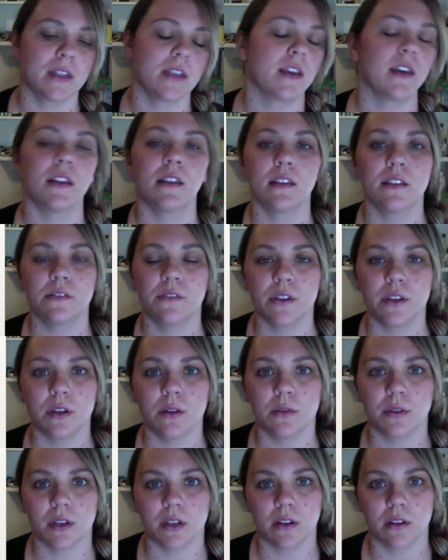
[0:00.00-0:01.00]
In this video,
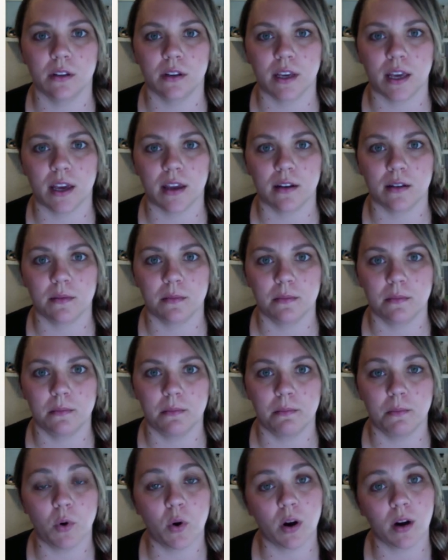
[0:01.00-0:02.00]
we're gonna look at
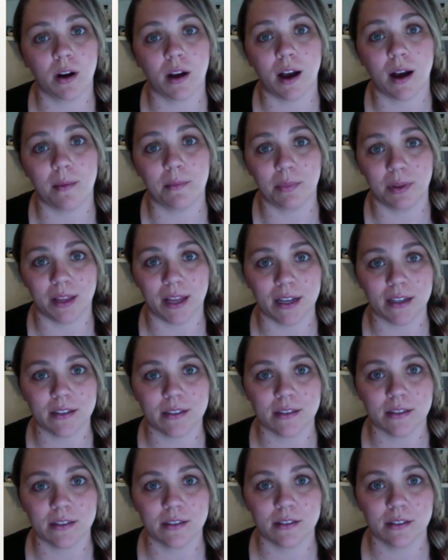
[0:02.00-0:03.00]
more
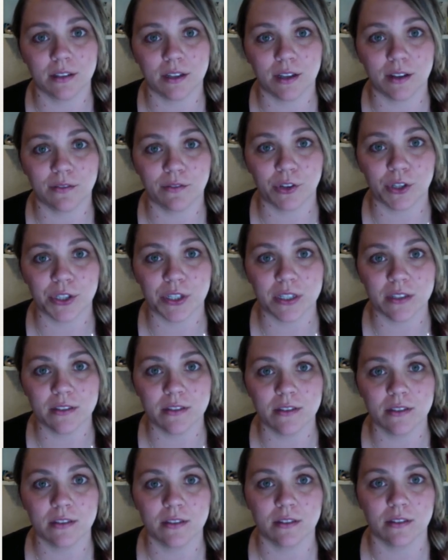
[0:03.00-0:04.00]
complex
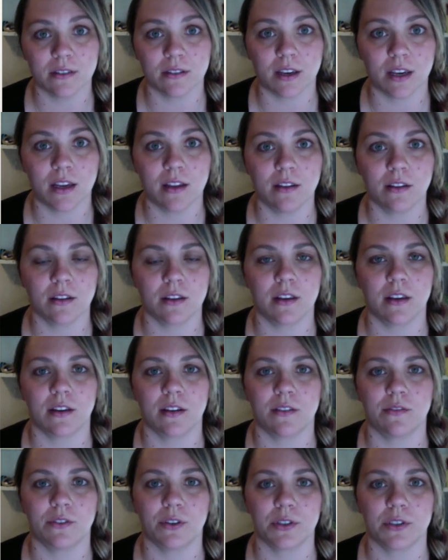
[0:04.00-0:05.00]
conversions, okay? Looking at
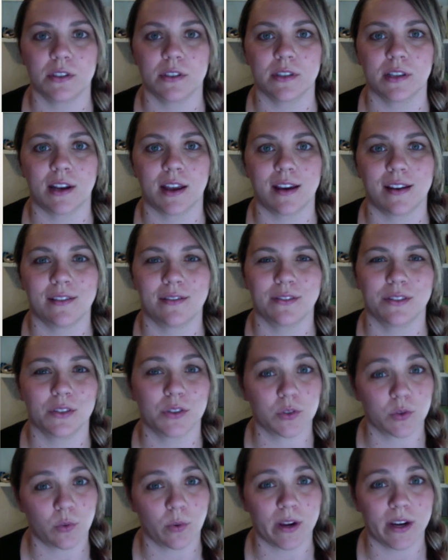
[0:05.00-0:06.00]
conversions that have
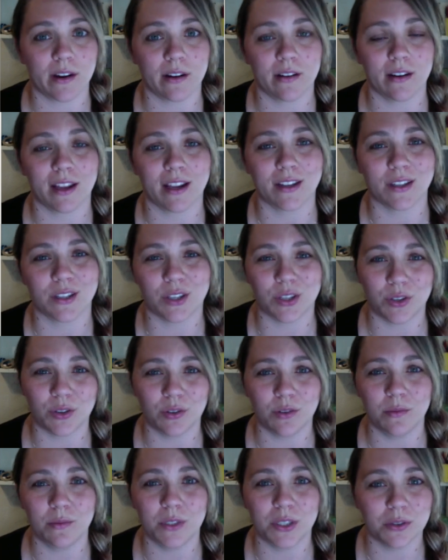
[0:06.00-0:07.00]
squared and
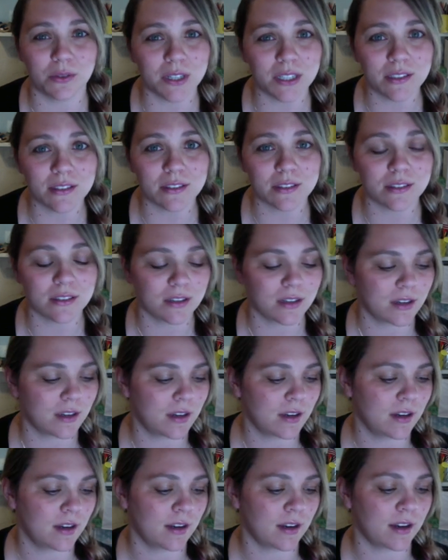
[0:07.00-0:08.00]
cubed units.
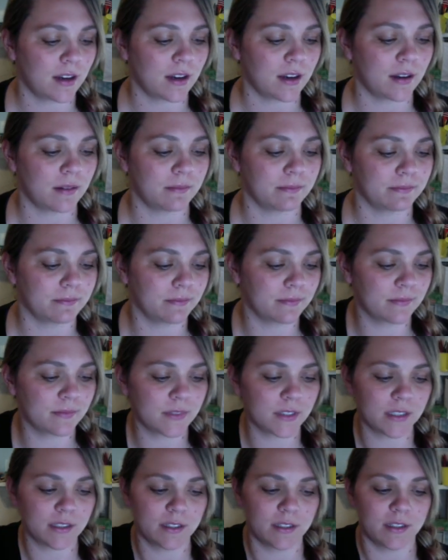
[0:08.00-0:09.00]
Um,
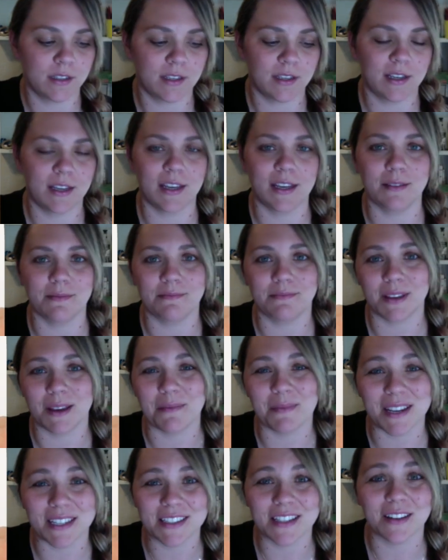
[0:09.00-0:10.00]
it, it
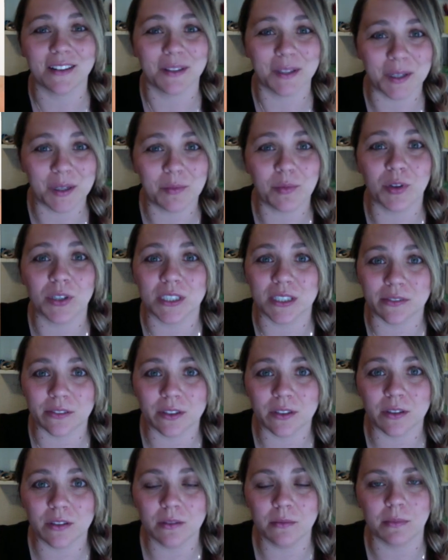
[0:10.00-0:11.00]
makes it a little more
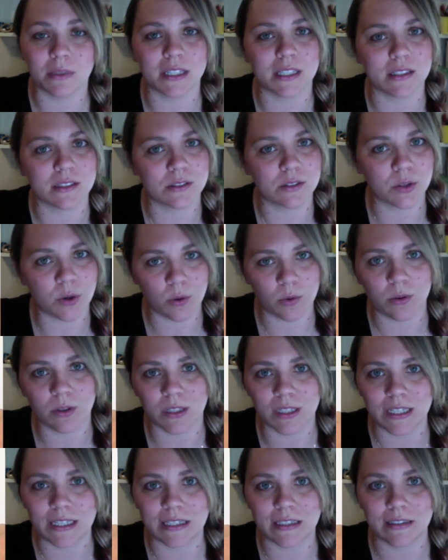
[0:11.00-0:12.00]
difficult, but it's
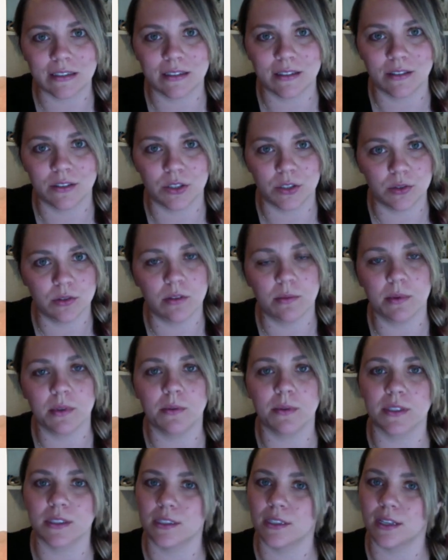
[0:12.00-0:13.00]
totally doable
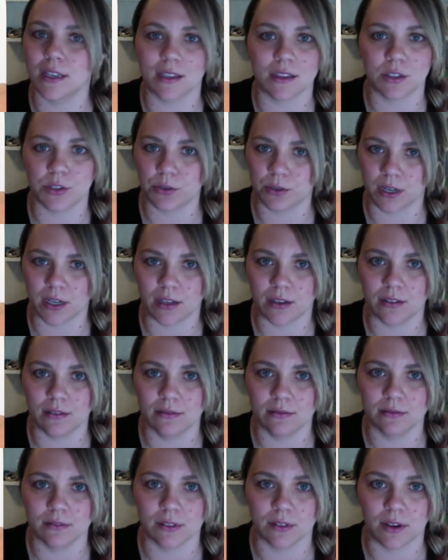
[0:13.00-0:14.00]
once you get the trick,
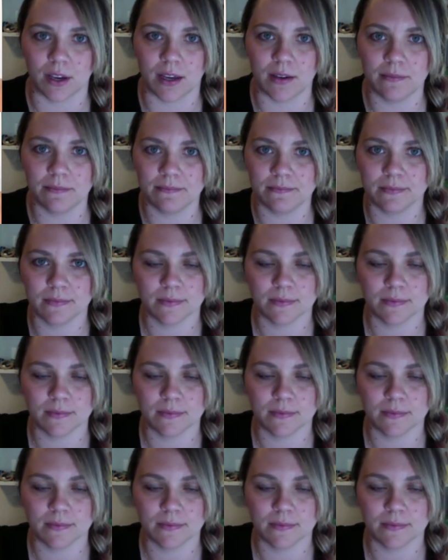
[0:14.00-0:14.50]
okay?